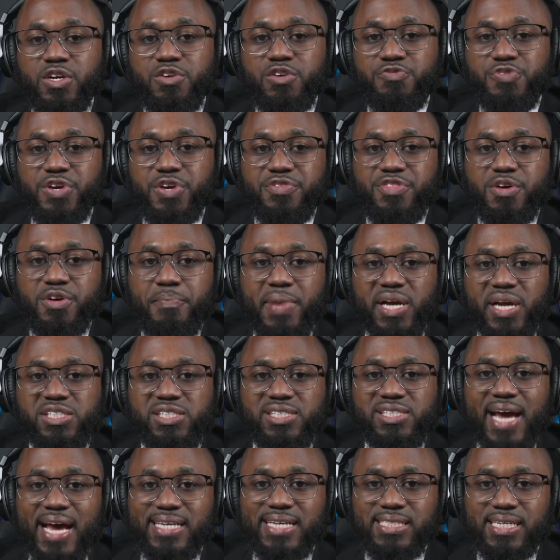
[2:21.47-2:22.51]
via the
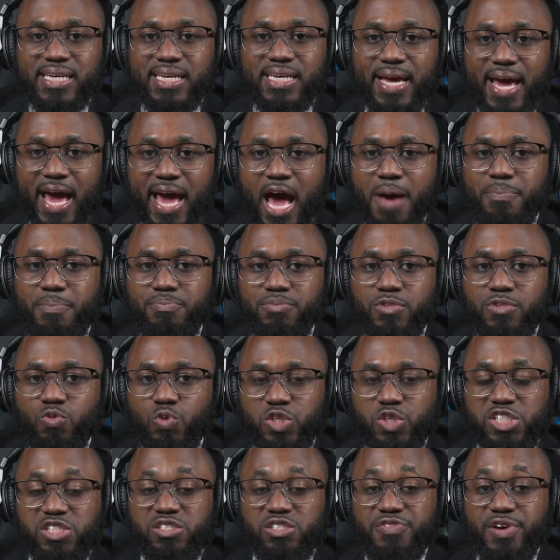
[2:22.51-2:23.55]
Meshtastic app,
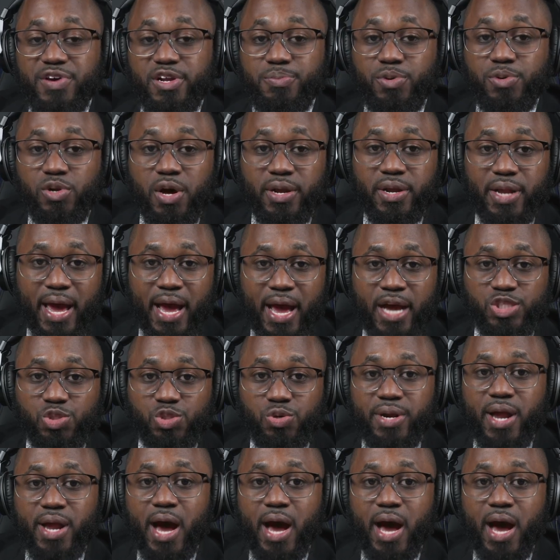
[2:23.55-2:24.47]
which is available on Android,